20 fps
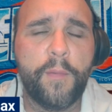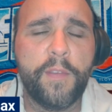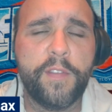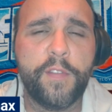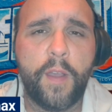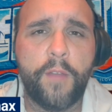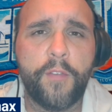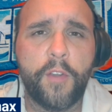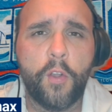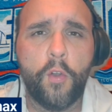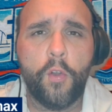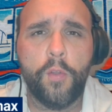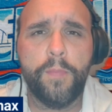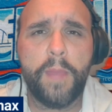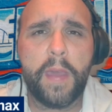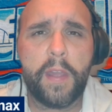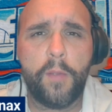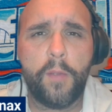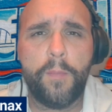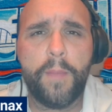We still have a gold
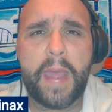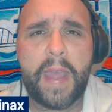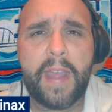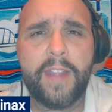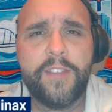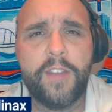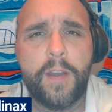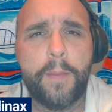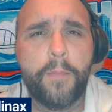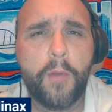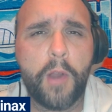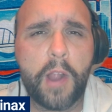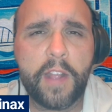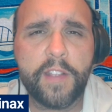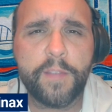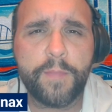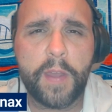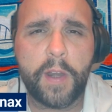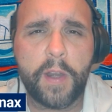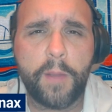medal match and a
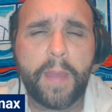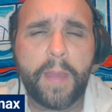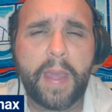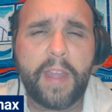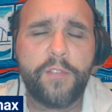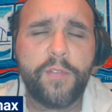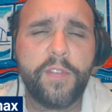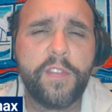bronze medal match.